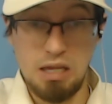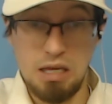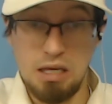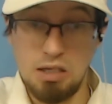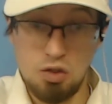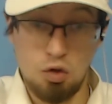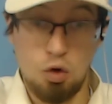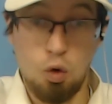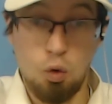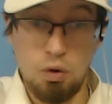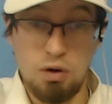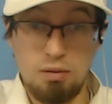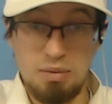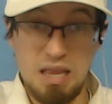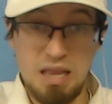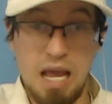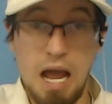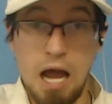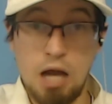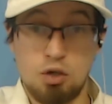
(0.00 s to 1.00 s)
are going to be
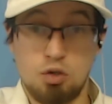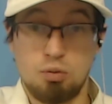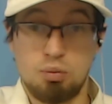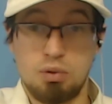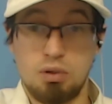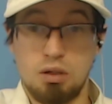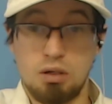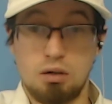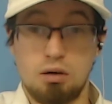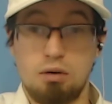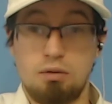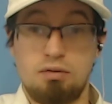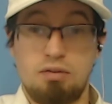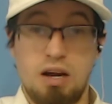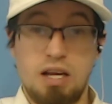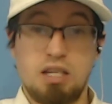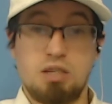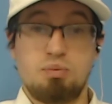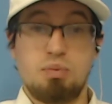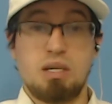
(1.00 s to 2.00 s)
the actual political
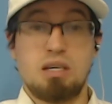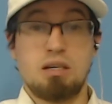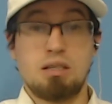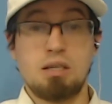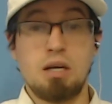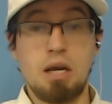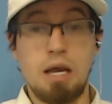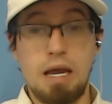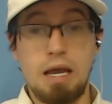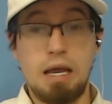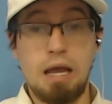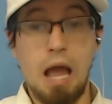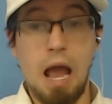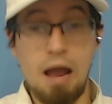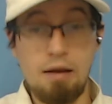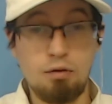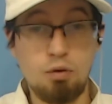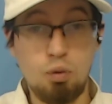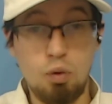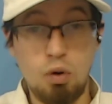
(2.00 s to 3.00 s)
fights, because
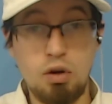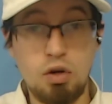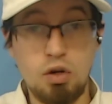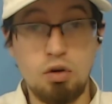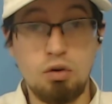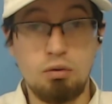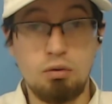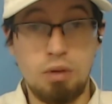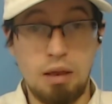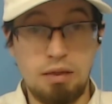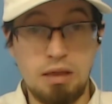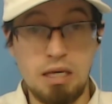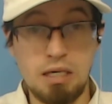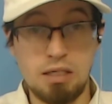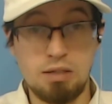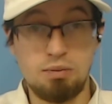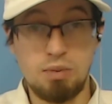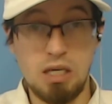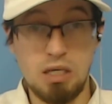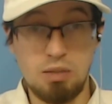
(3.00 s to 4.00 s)
everyone knew that
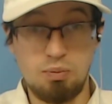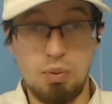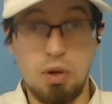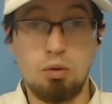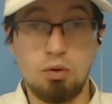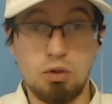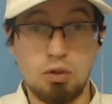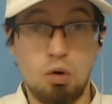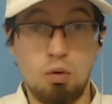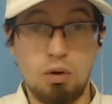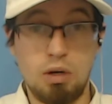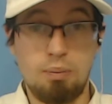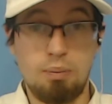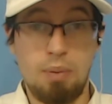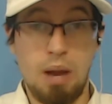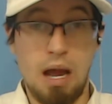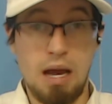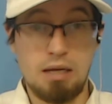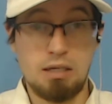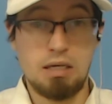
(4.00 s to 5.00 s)
this bill was going to
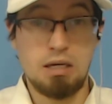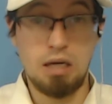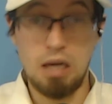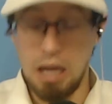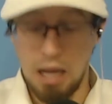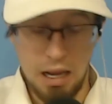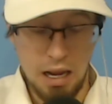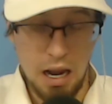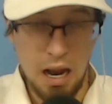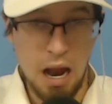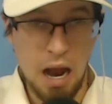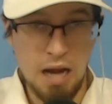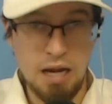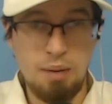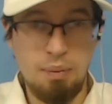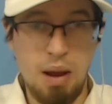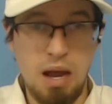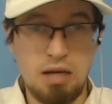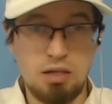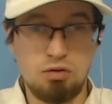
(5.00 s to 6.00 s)
pass. It had to
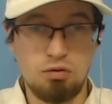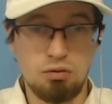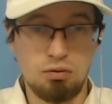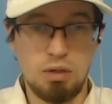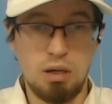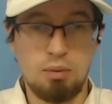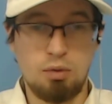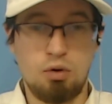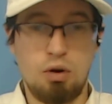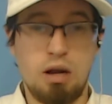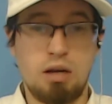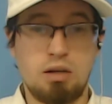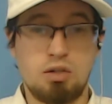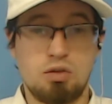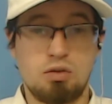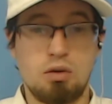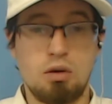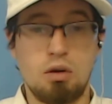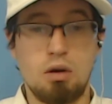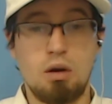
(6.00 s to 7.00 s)
pass through
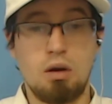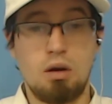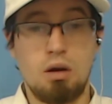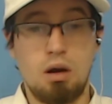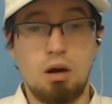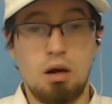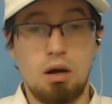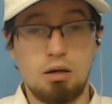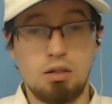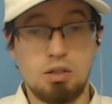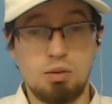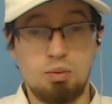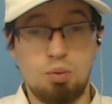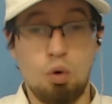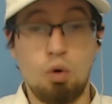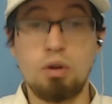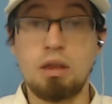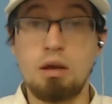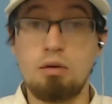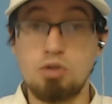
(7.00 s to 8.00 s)
Democrats'
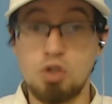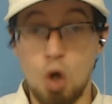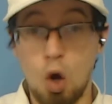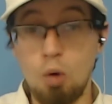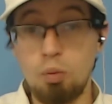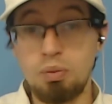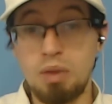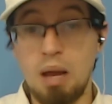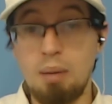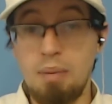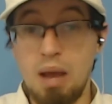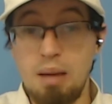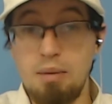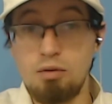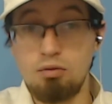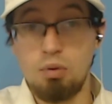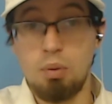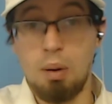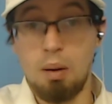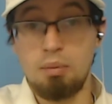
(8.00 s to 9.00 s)
support. There was hope that maybe
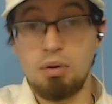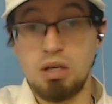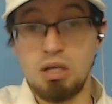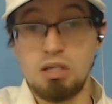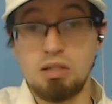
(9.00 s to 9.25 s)
Republicans